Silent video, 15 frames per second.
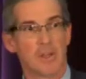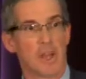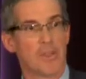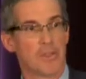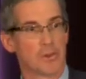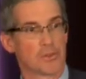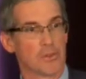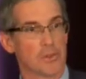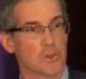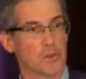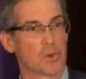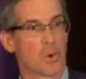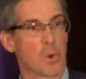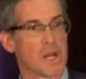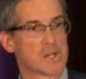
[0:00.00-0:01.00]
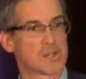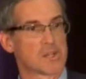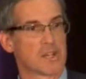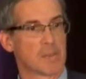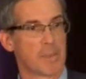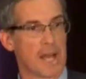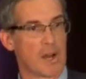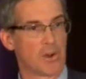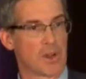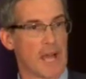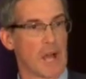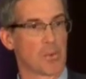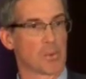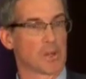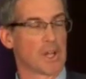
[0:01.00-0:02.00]
And there's a new question about
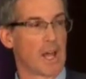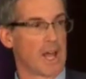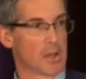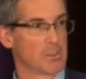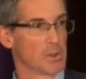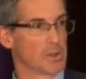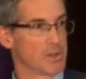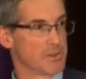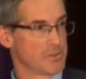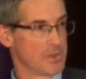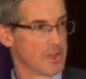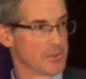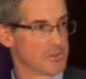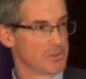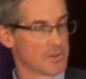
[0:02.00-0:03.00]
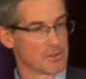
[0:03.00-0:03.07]
how reliable is this.